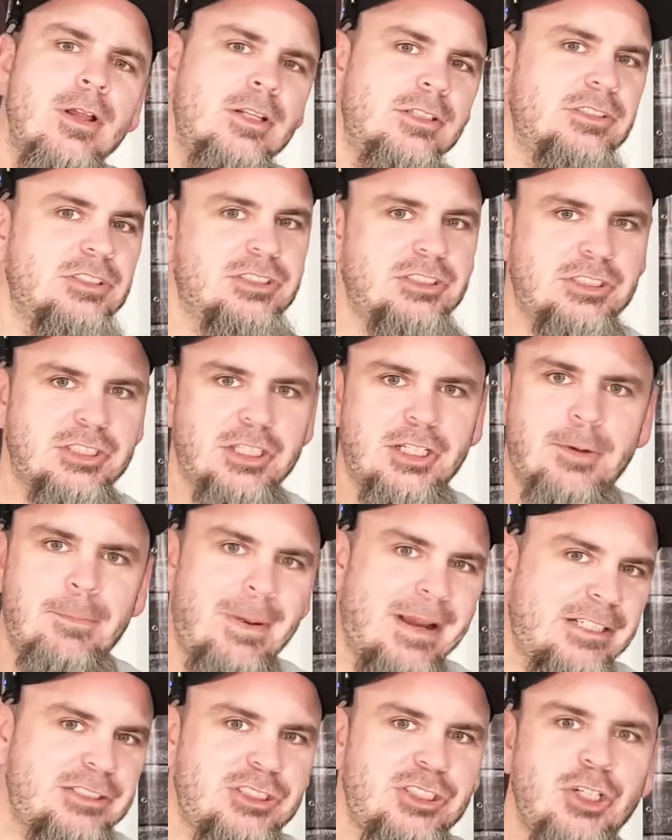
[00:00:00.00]
just to
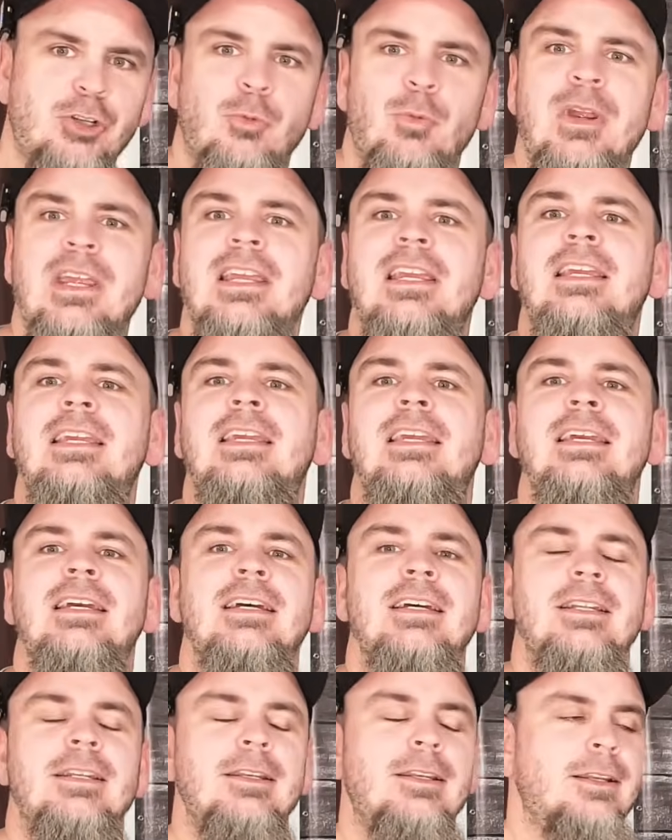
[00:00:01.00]
make sure we
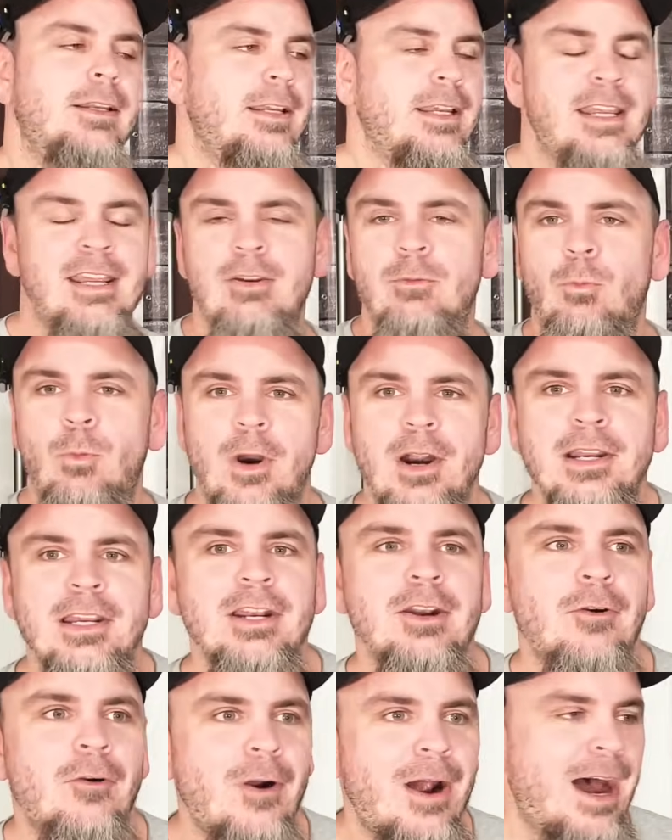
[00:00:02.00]
get it
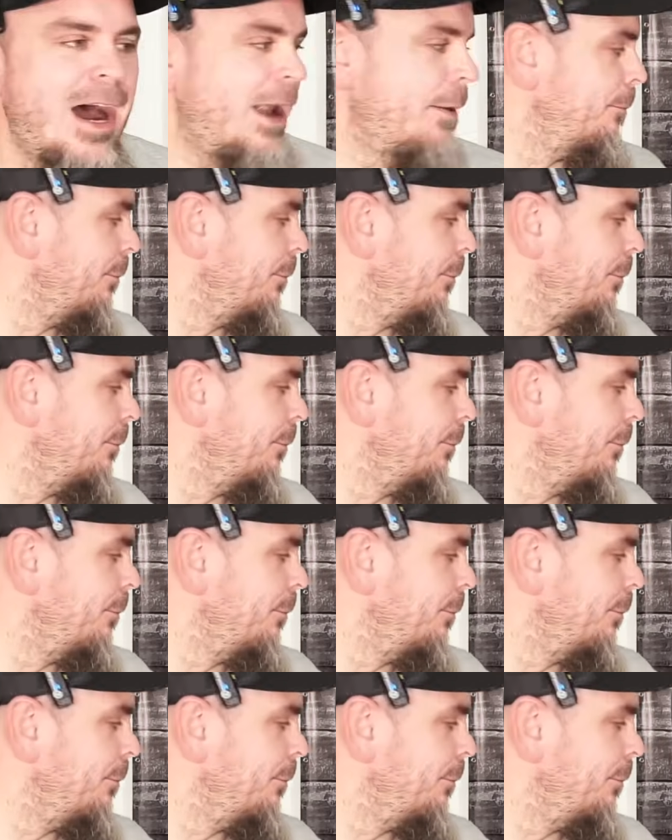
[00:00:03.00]
working right.